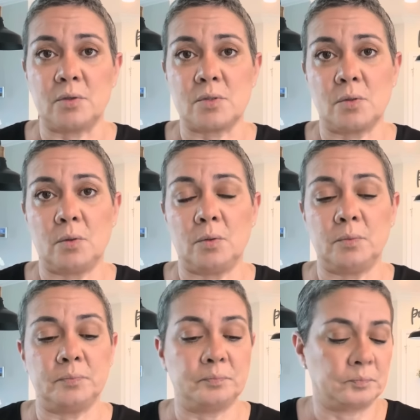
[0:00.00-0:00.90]
So
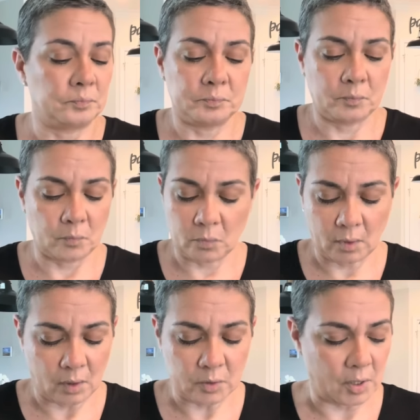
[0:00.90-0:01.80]

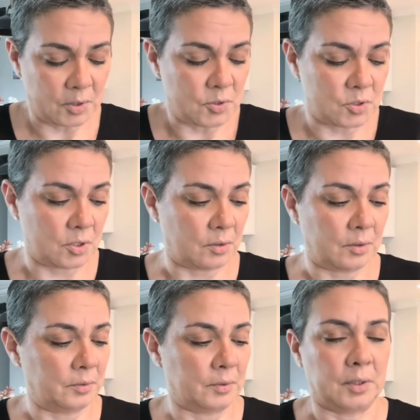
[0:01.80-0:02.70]
thought I'd just share,
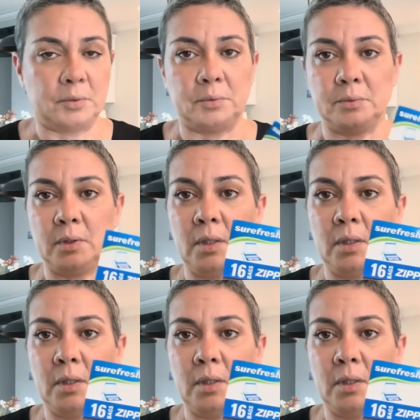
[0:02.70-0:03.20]
I don't know.